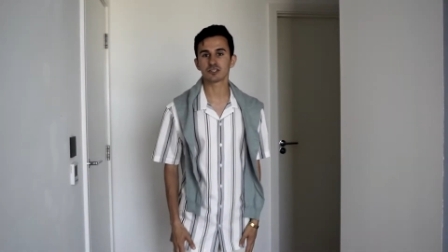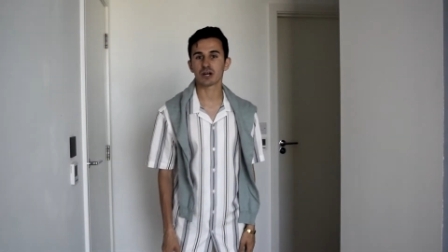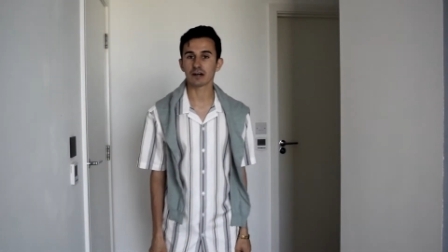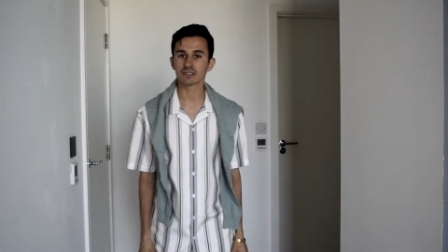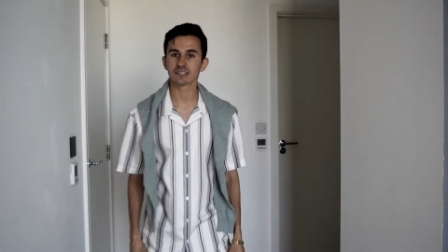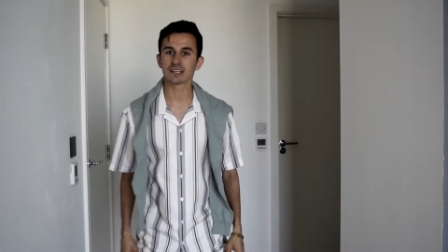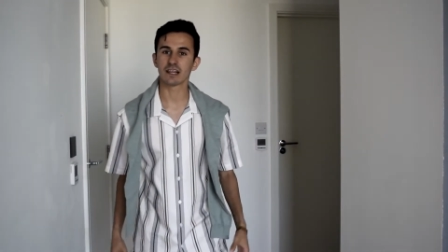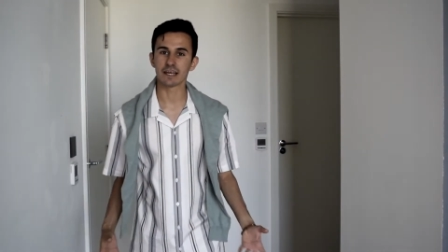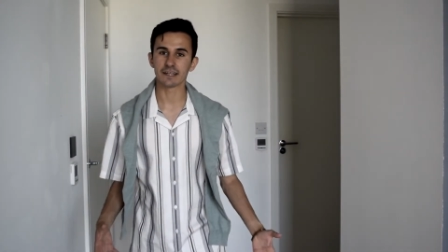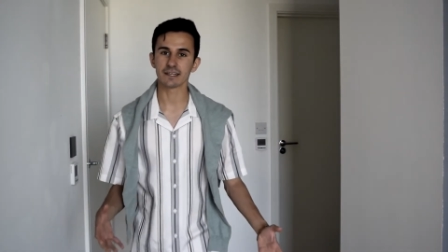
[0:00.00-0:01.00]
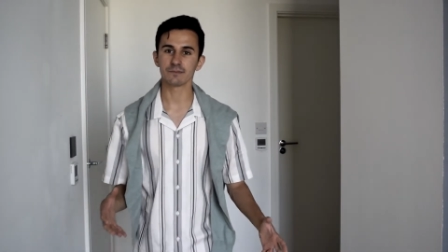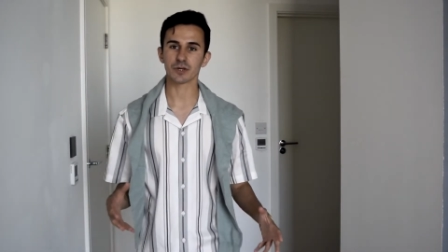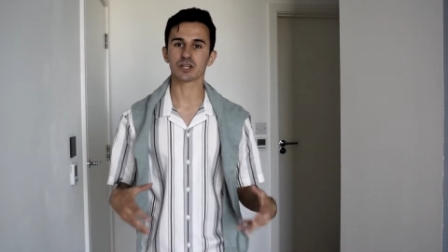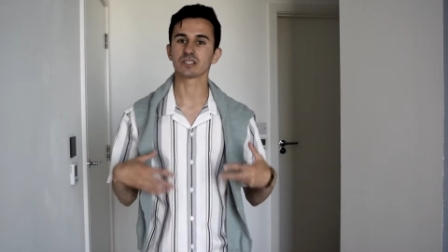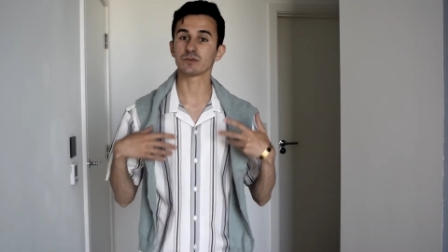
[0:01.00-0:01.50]
the trousers are linen
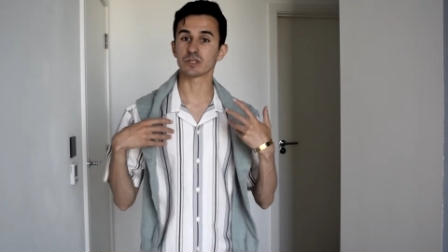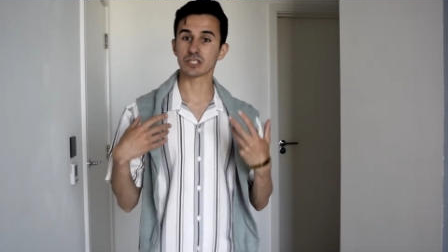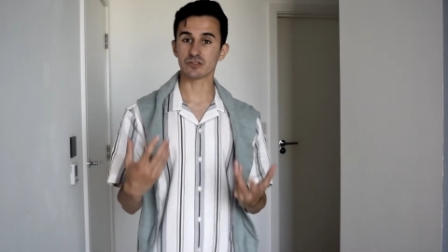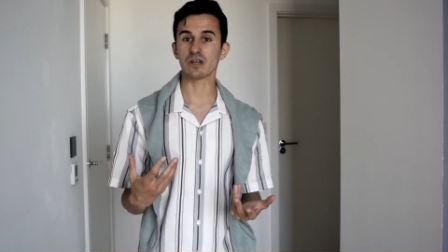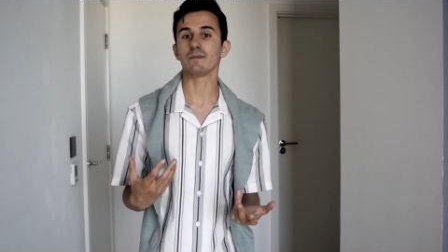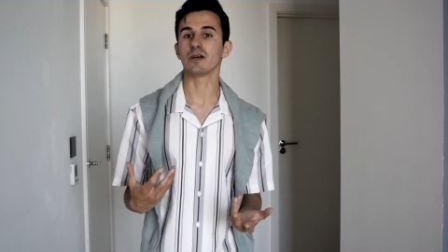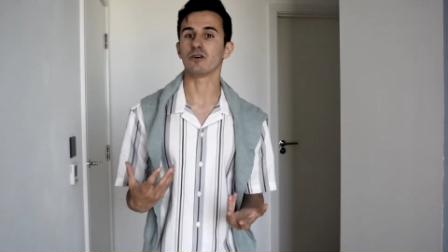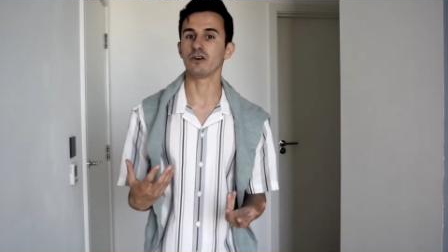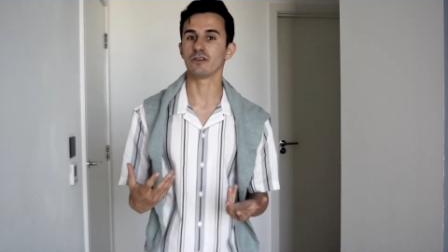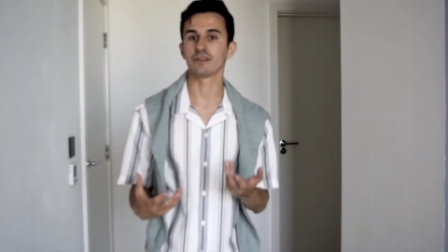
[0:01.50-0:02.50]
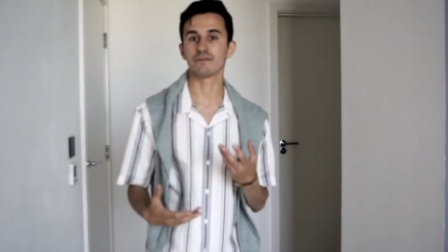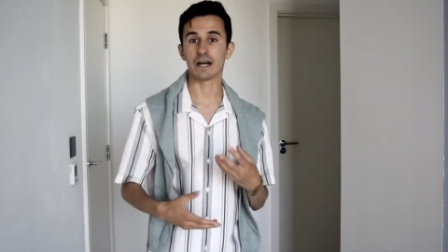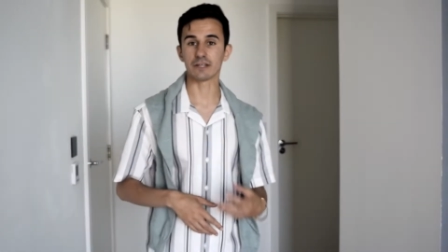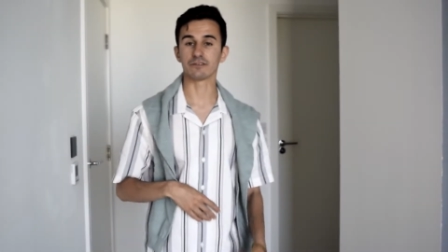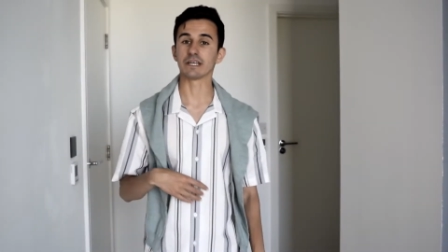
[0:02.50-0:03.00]
because it was extremely hot on the
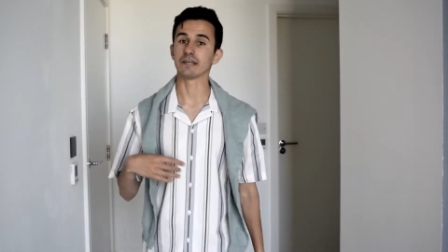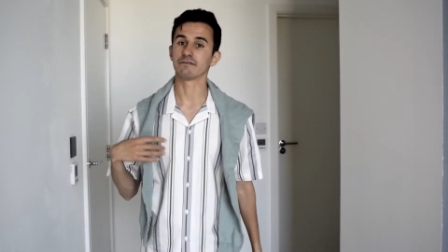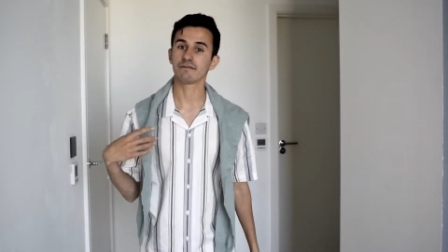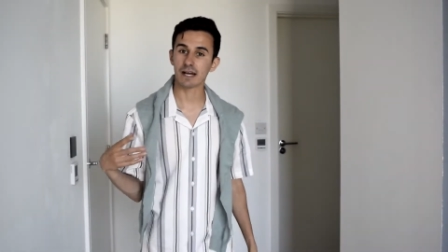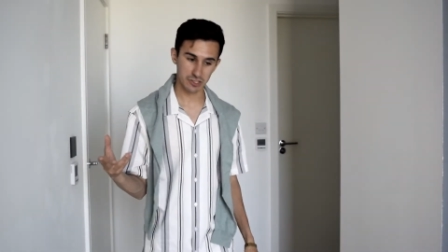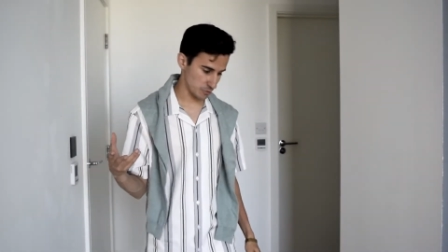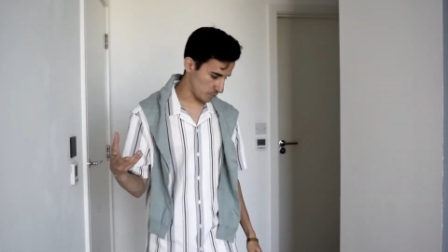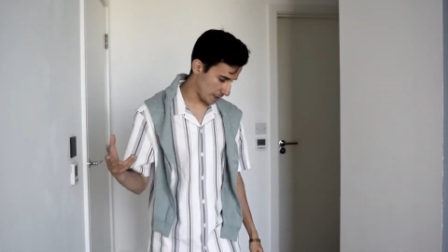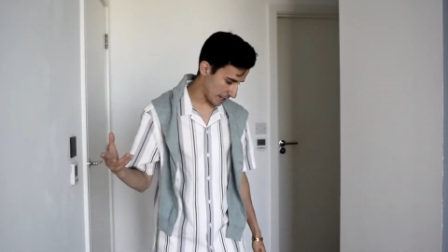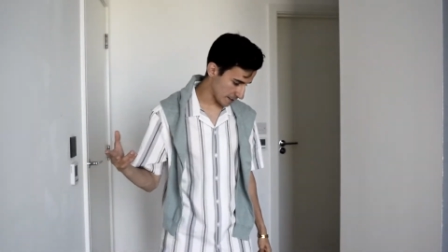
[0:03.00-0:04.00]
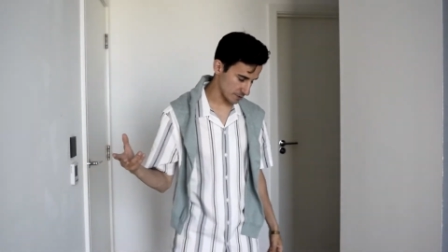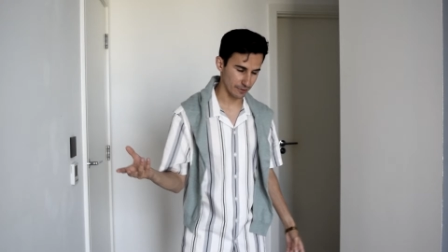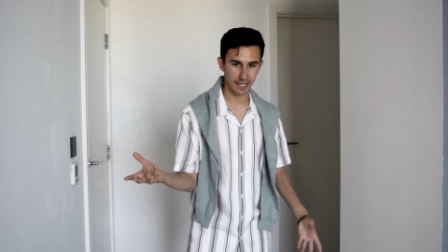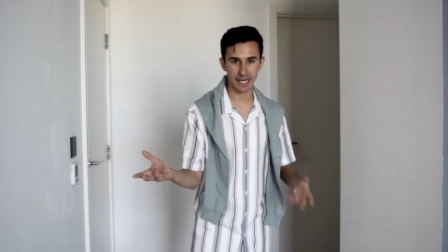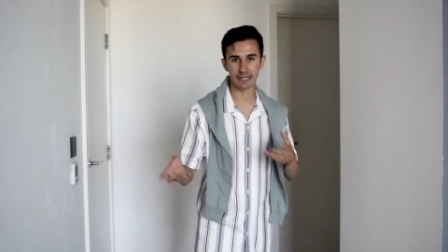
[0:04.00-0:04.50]
final day of Fashion Week, so
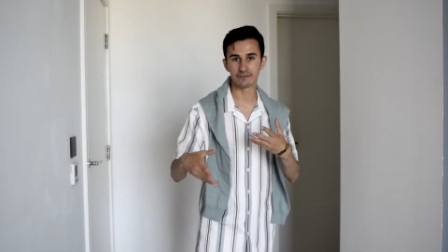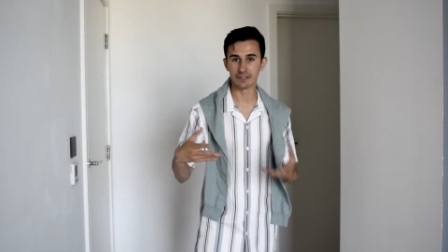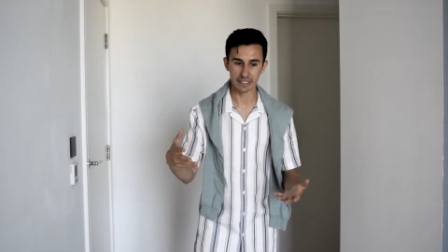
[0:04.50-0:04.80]
I kind of